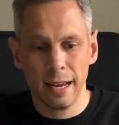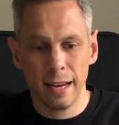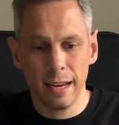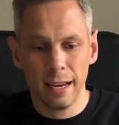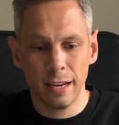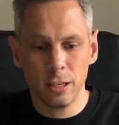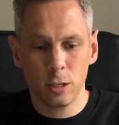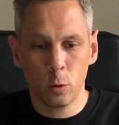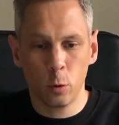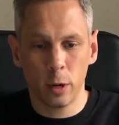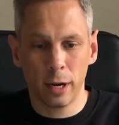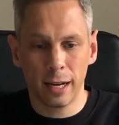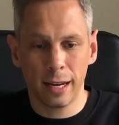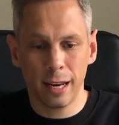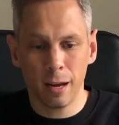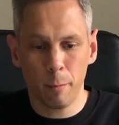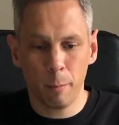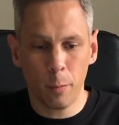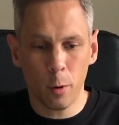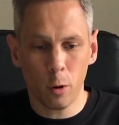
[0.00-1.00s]
is quickly
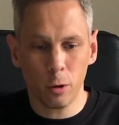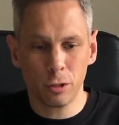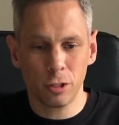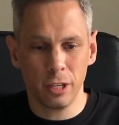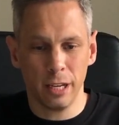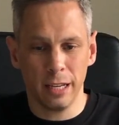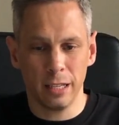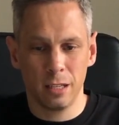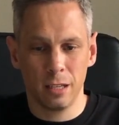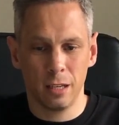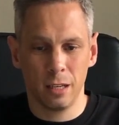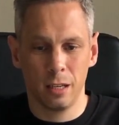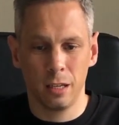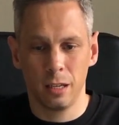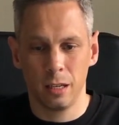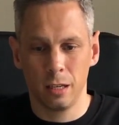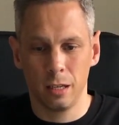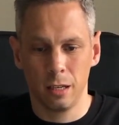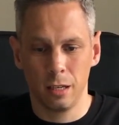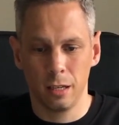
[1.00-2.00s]
unbox it.
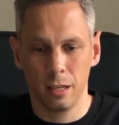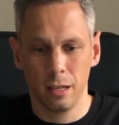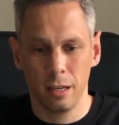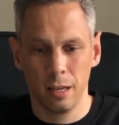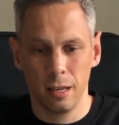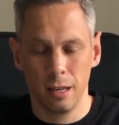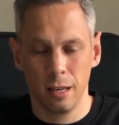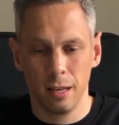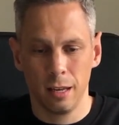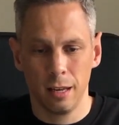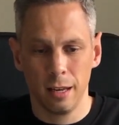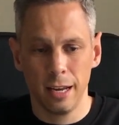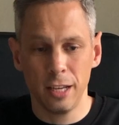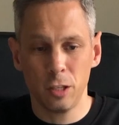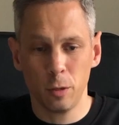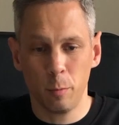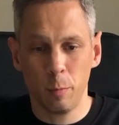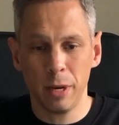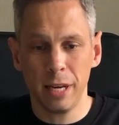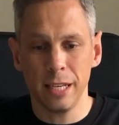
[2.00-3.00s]
It's a
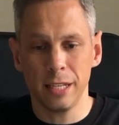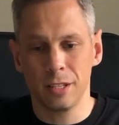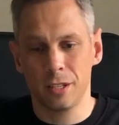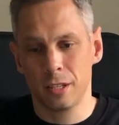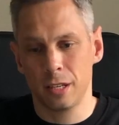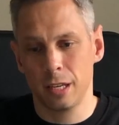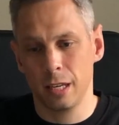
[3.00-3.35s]
beast.